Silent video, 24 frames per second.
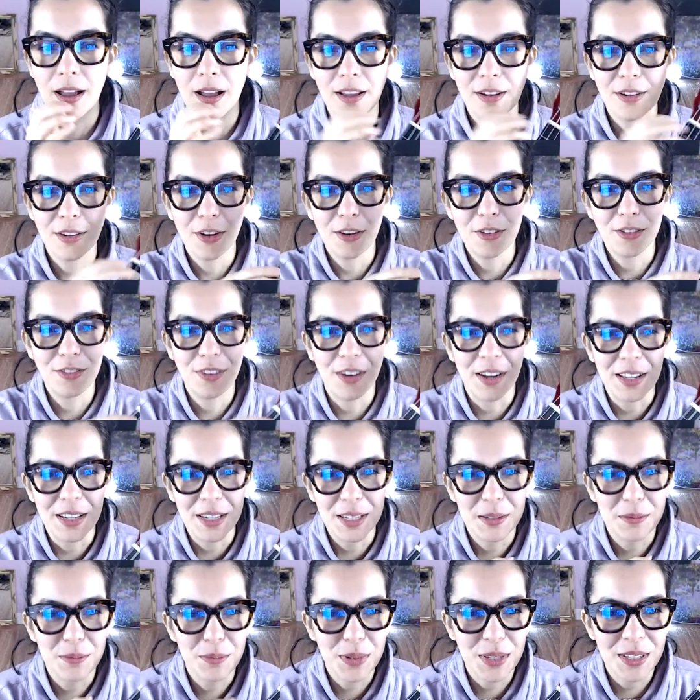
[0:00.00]
I know
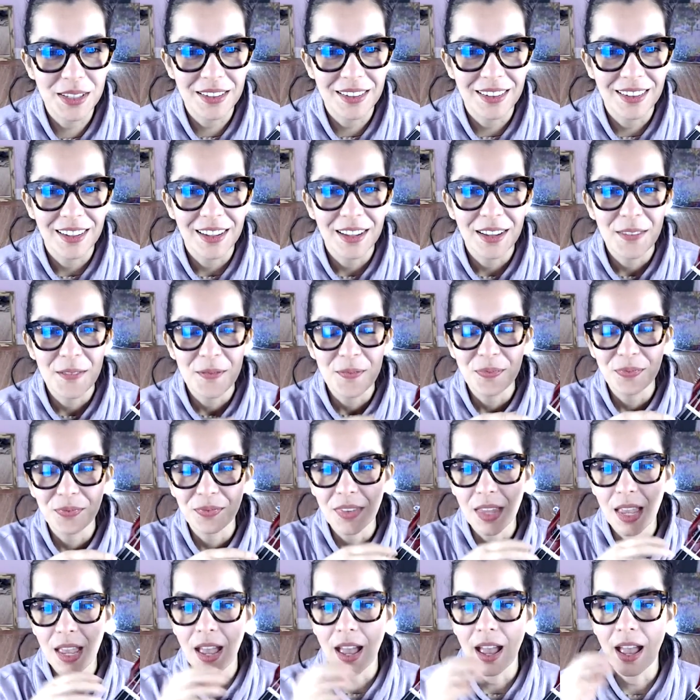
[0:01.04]
fighting Pete.
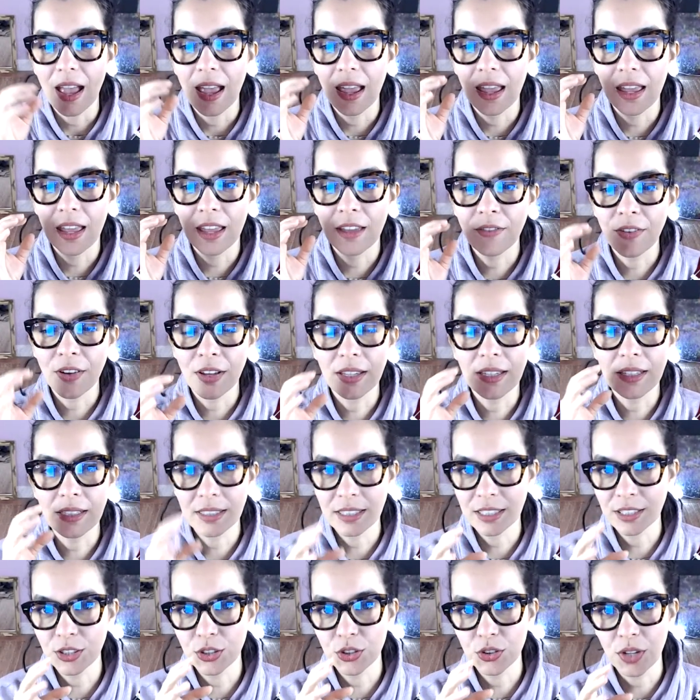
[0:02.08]
If I can
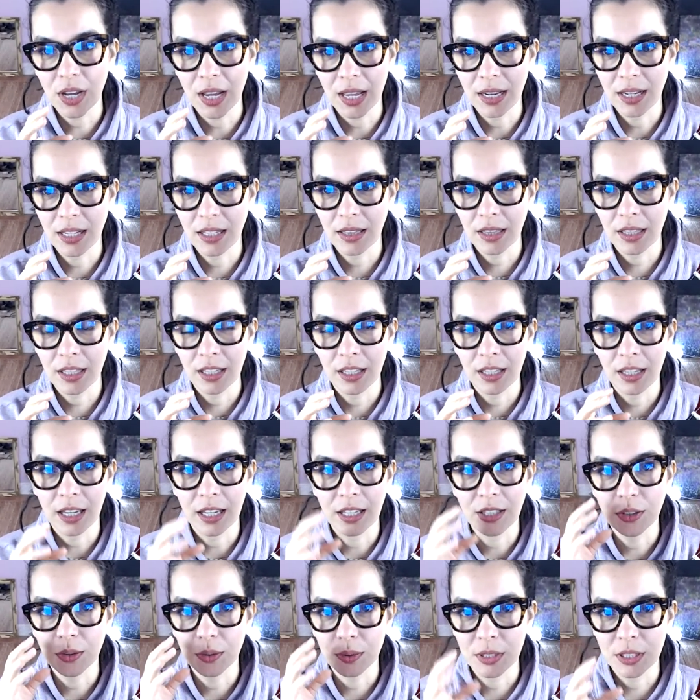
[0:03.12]
teach you anything
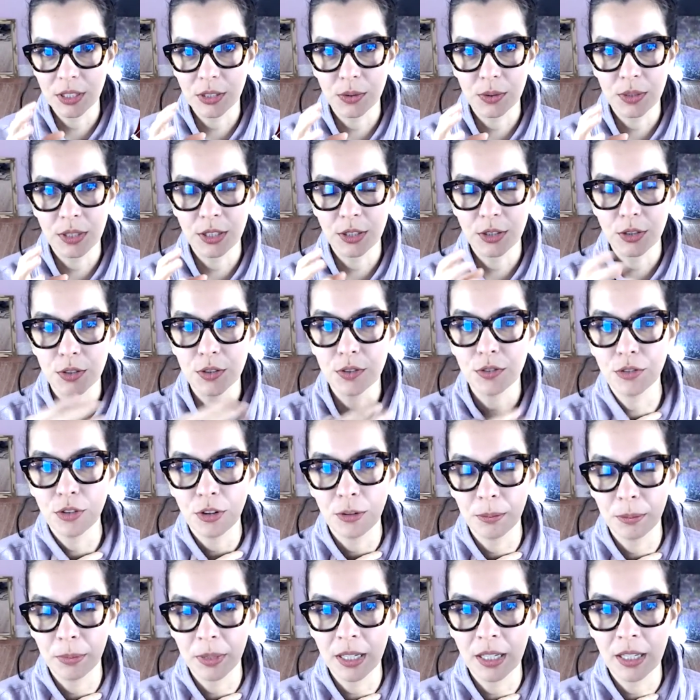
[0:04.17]
in 2022,
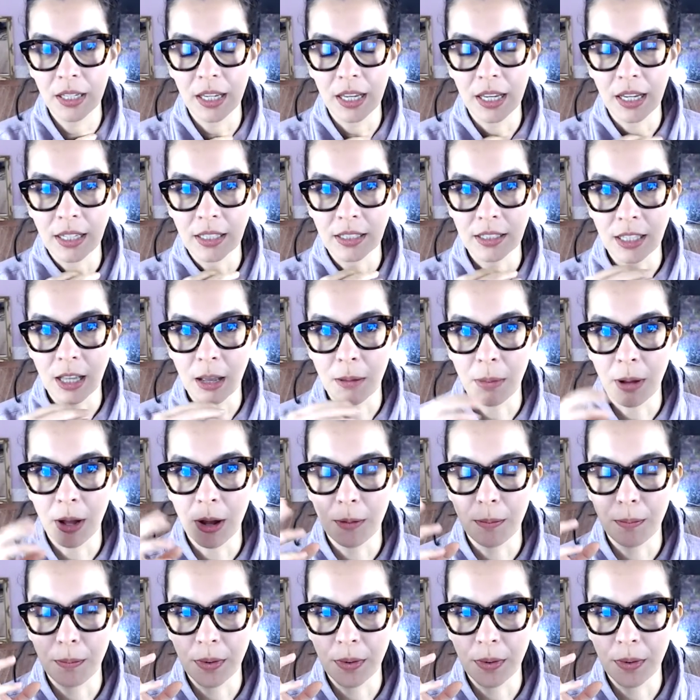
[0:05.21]
for me, it's about